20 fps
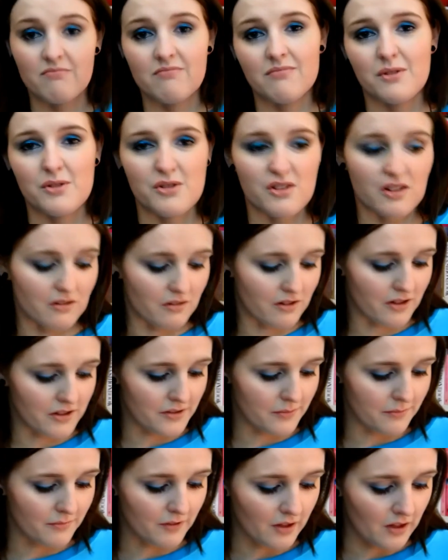It's
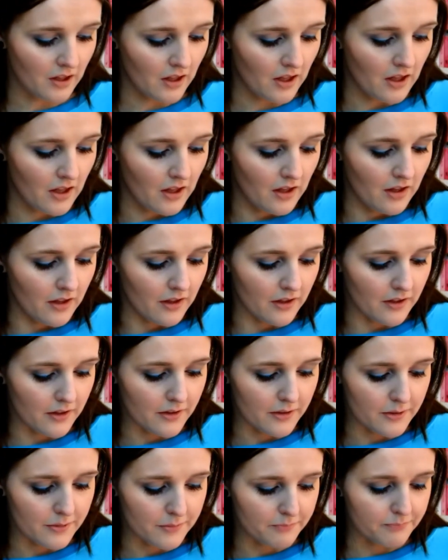alright.
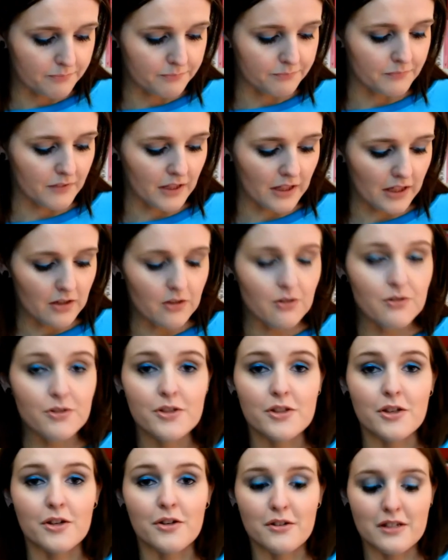I
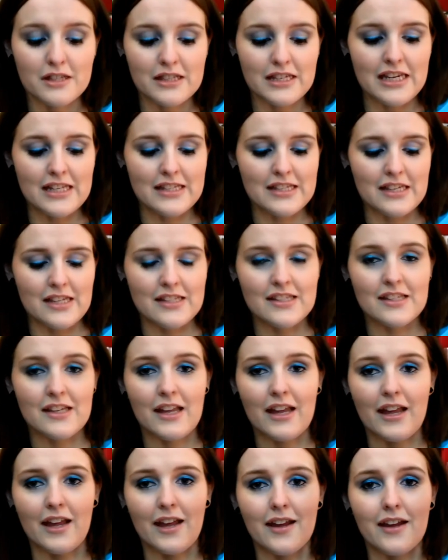also needed
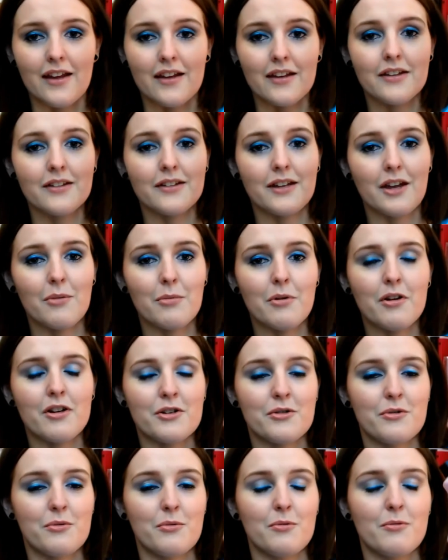a nail
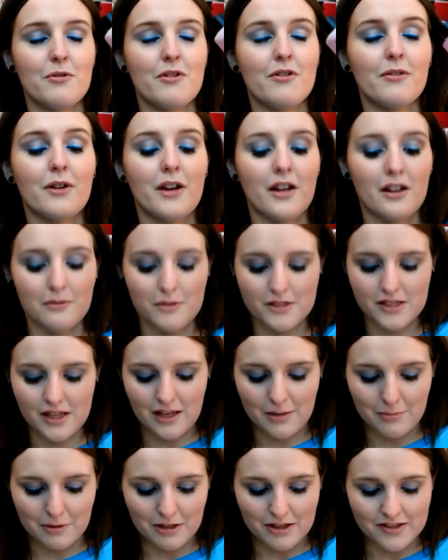polish remover while I was
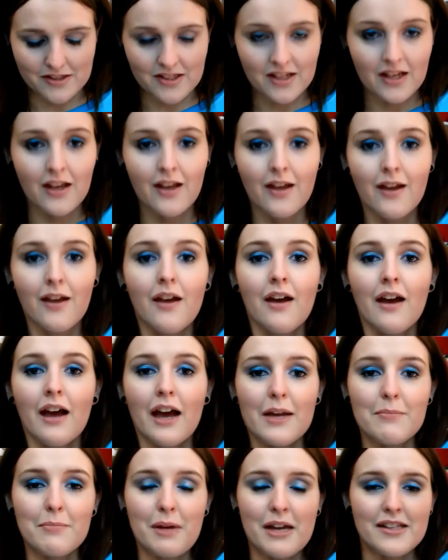there, because
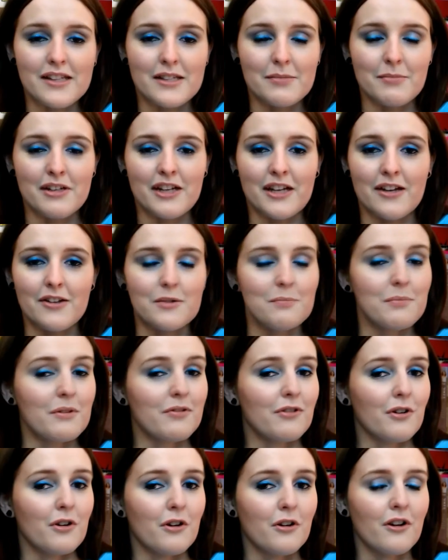I painted my nails
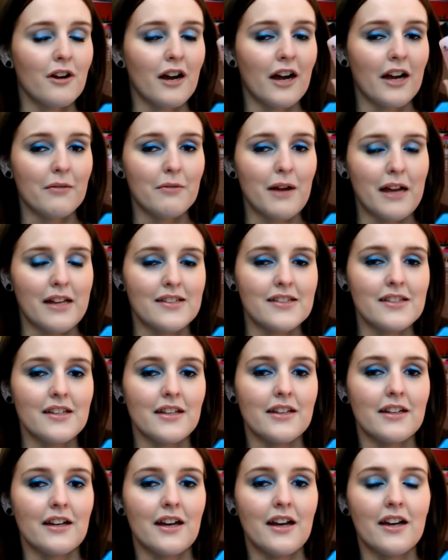before I went
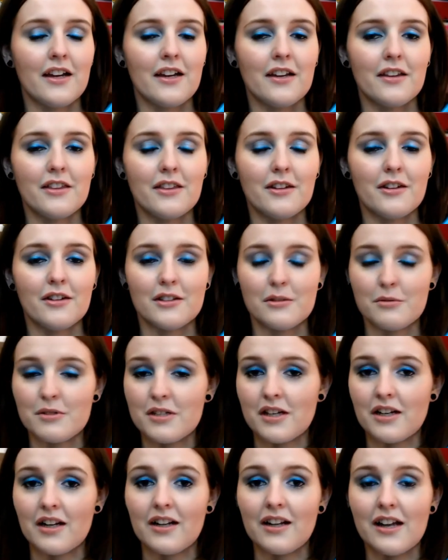and I thought it was
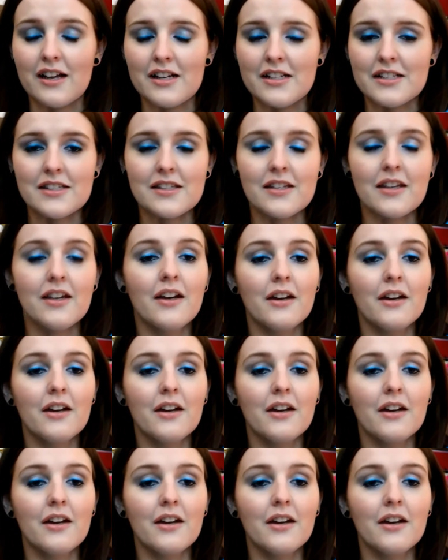going to last